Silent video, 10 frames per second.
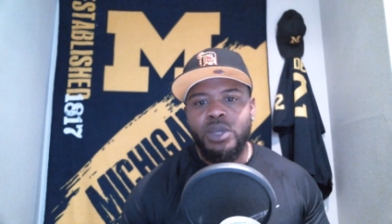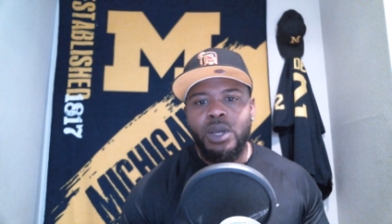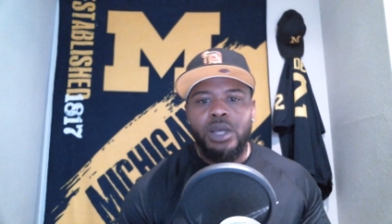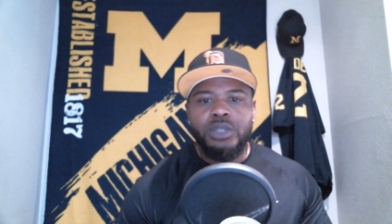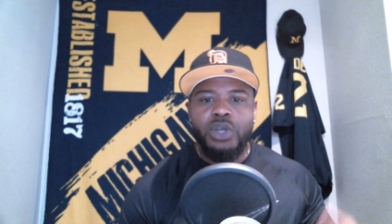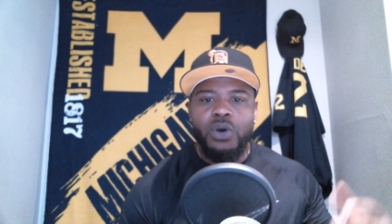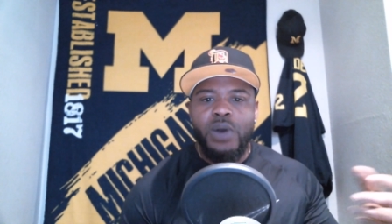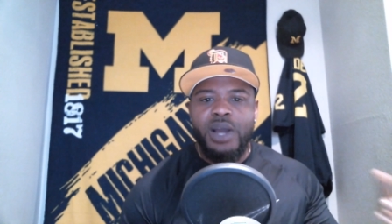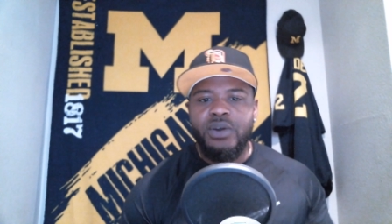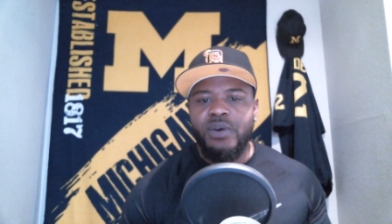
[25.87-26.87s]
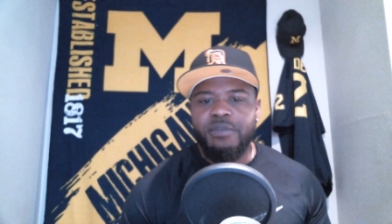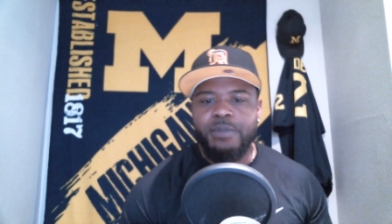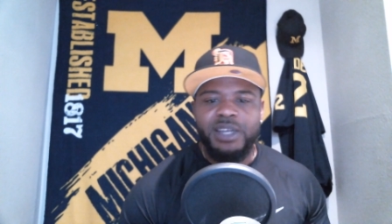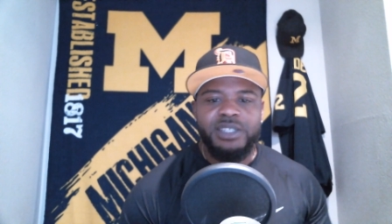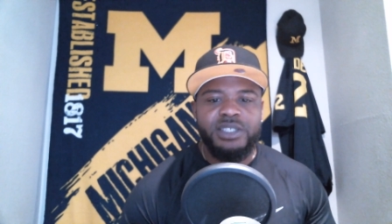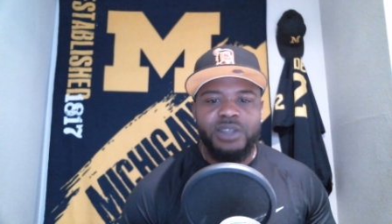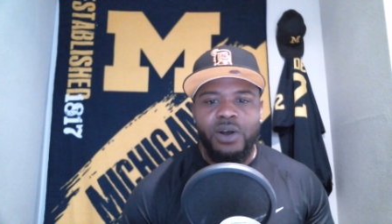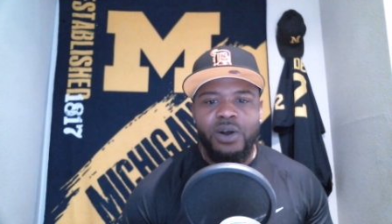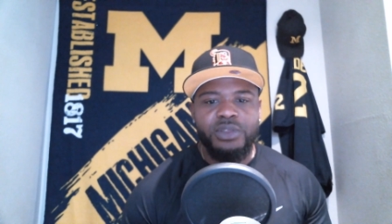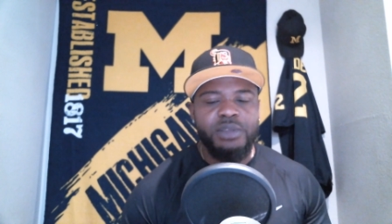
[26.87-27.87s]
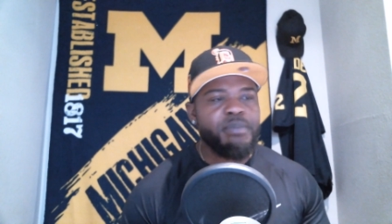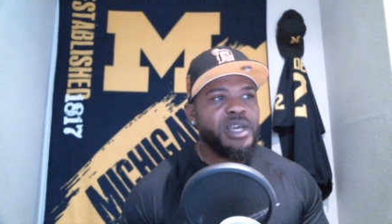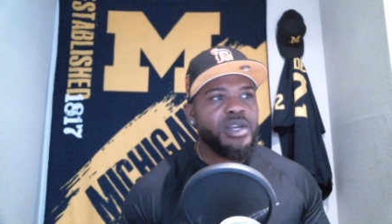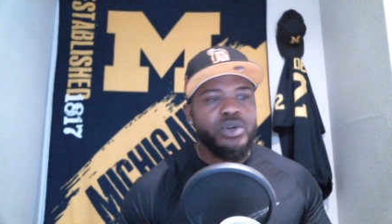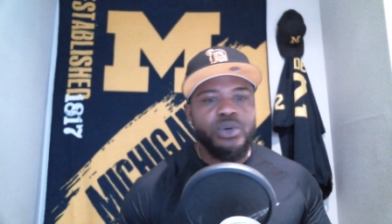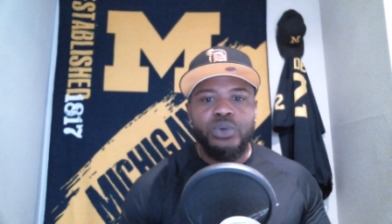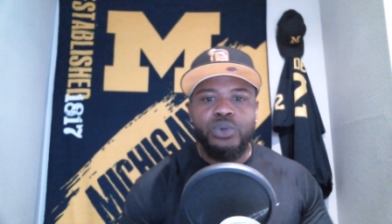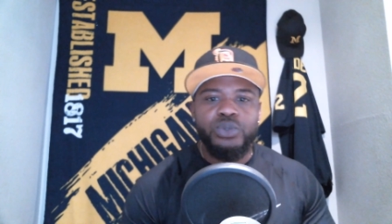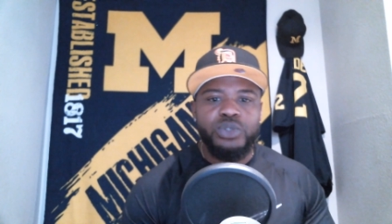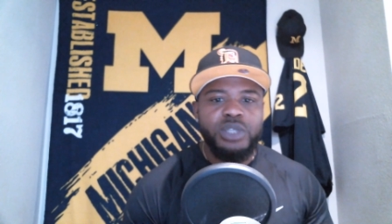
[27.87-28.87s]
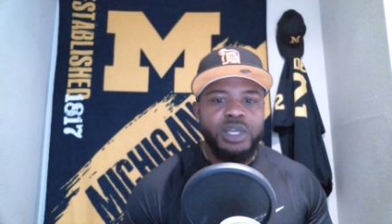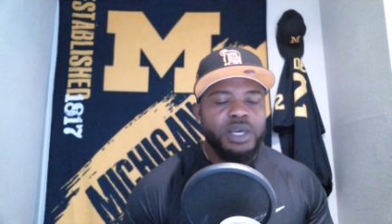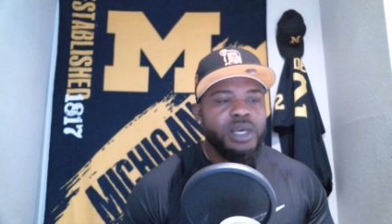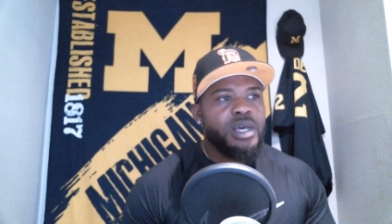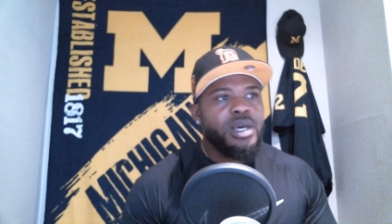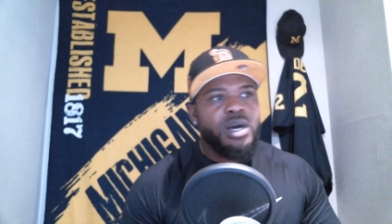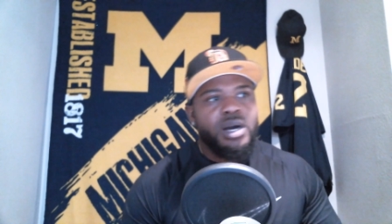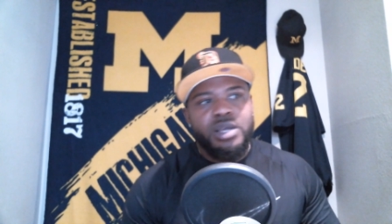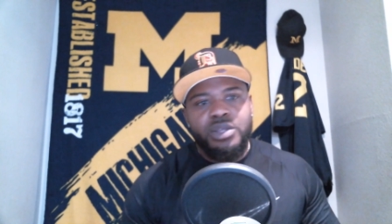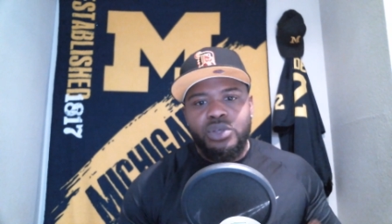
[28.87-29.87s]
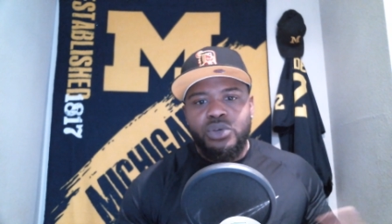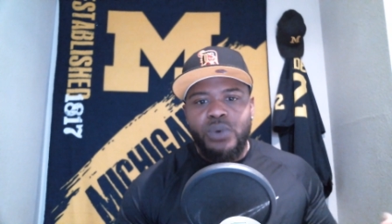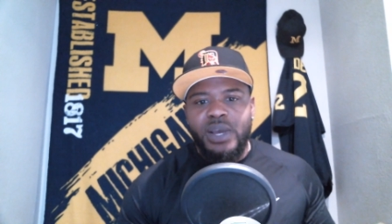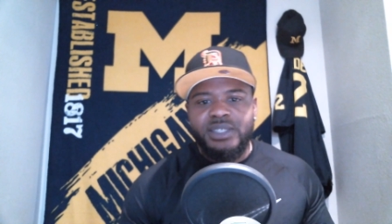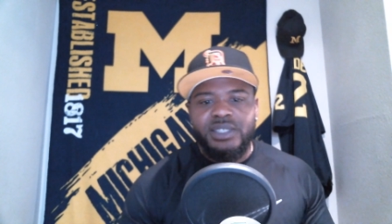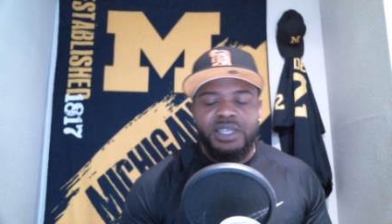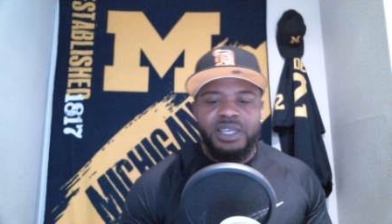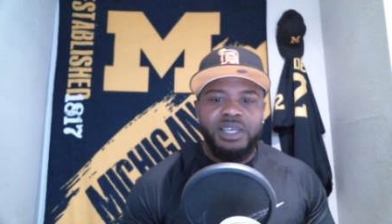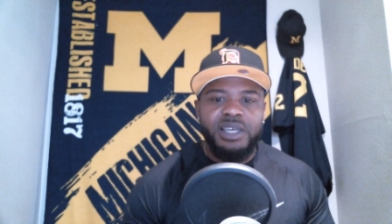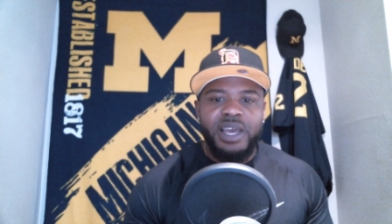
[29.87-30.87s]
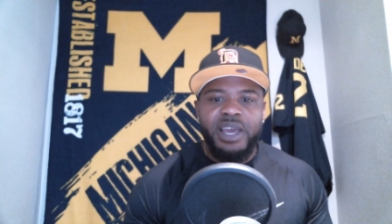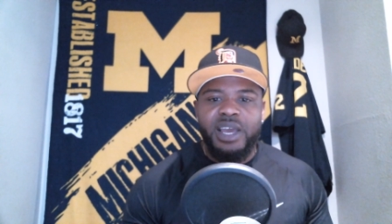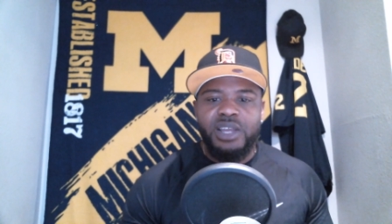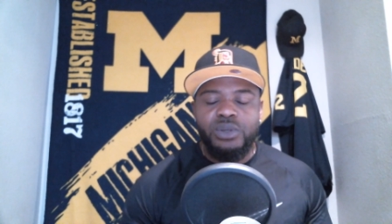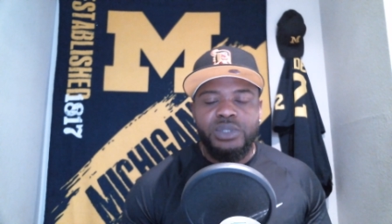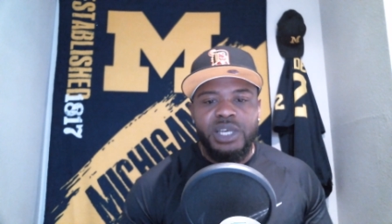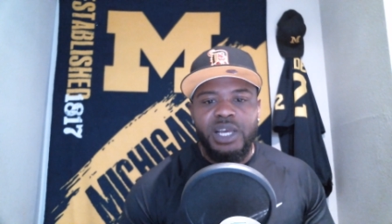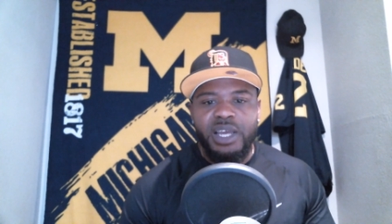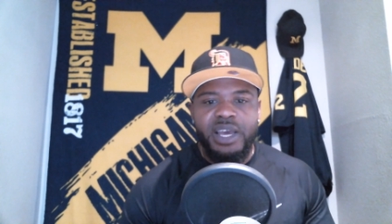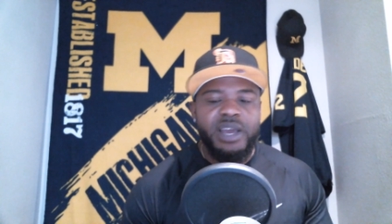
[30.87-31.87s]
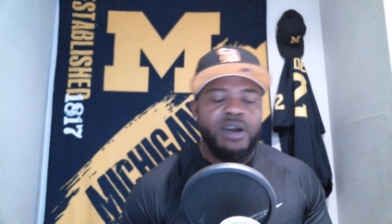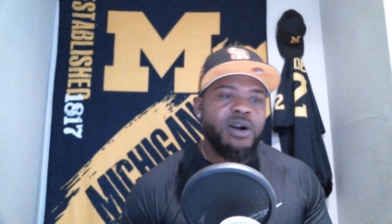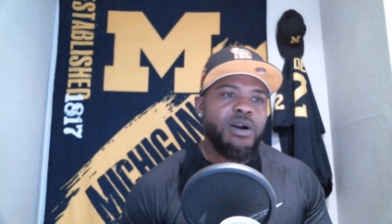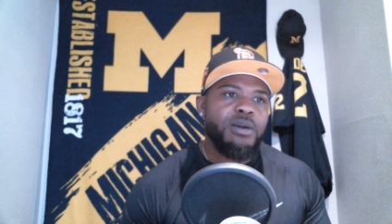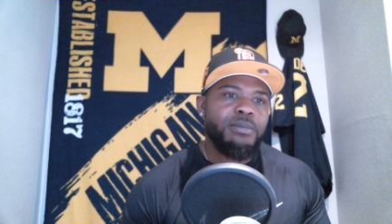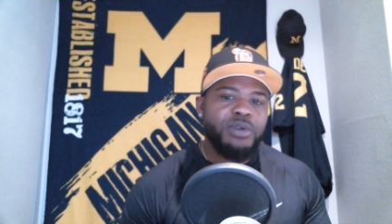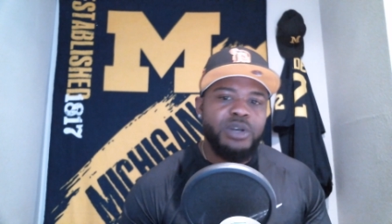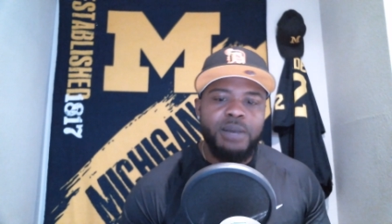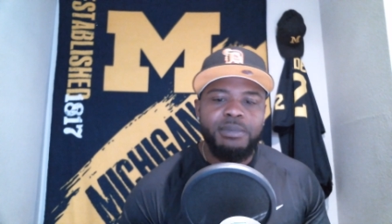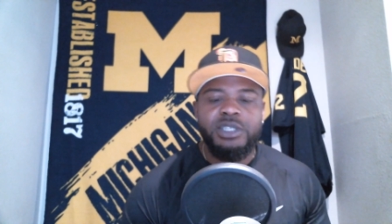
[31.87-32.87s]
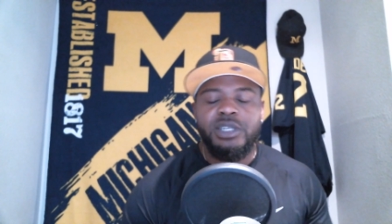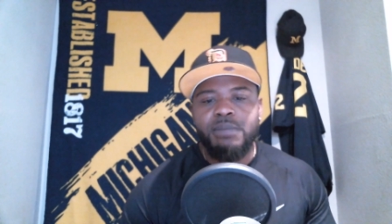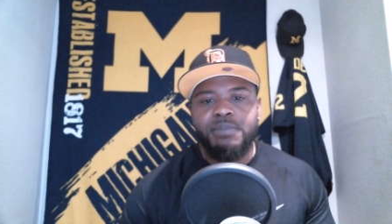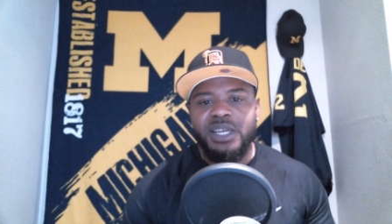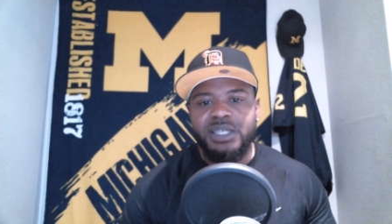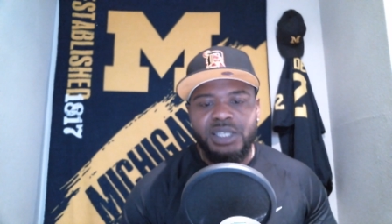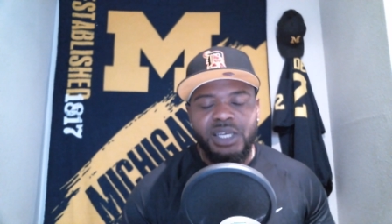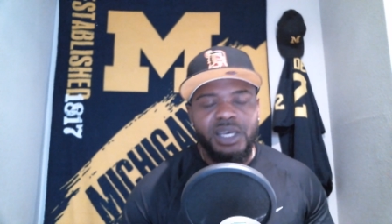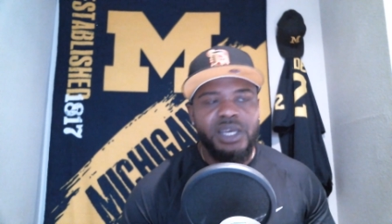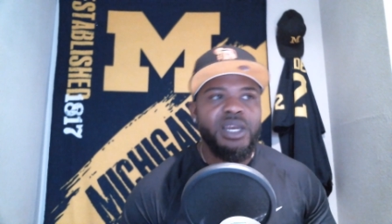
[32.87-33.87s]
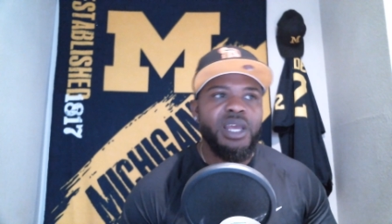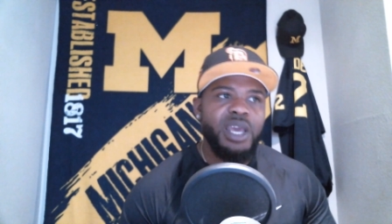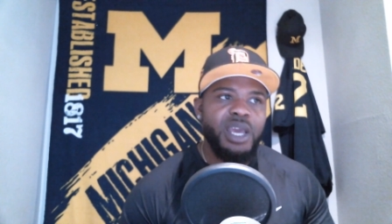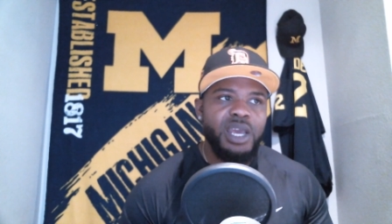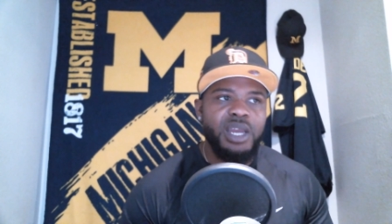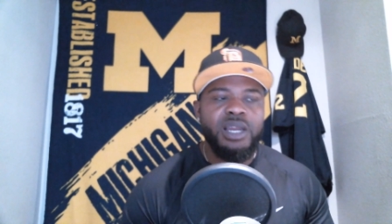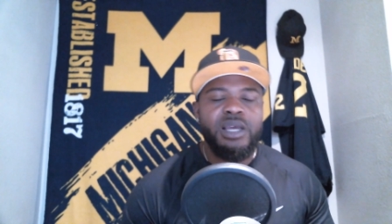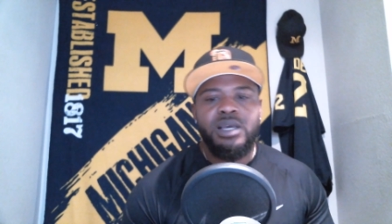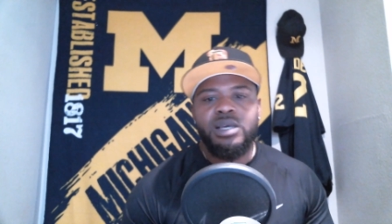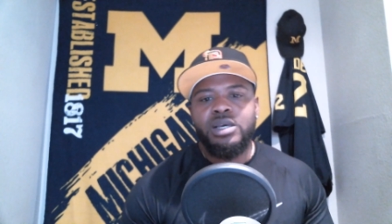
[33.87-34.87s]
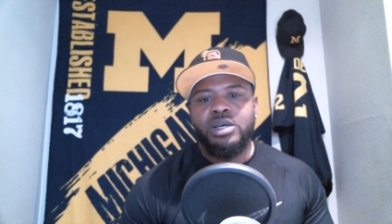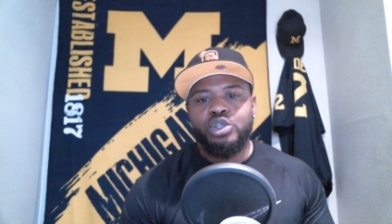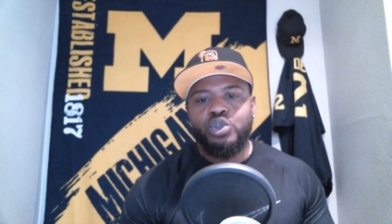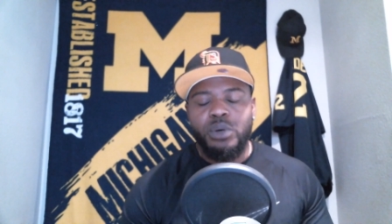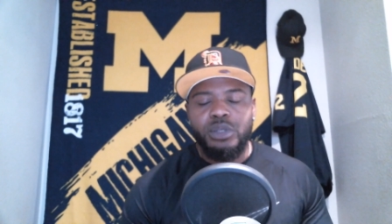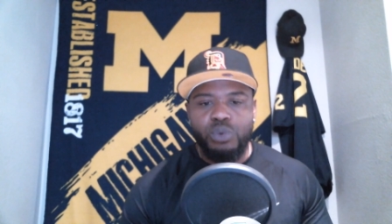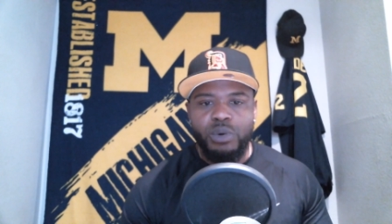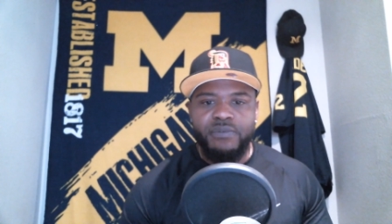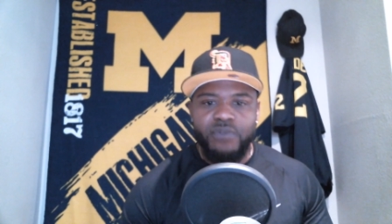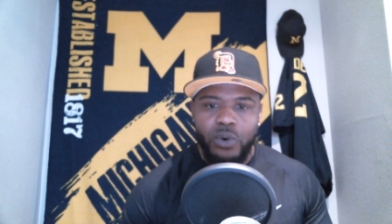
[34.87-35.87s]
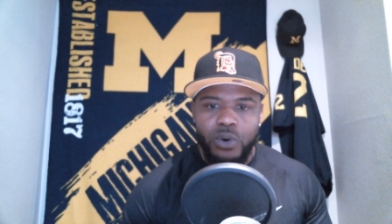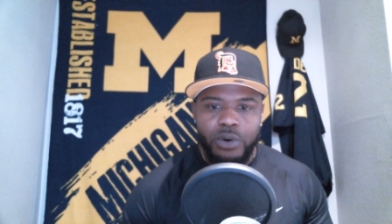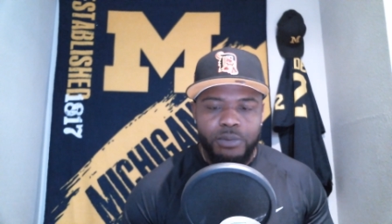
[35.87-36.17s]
So I know everybody saw the big news. USC and UCLA are coming to the Big Ten in 2024.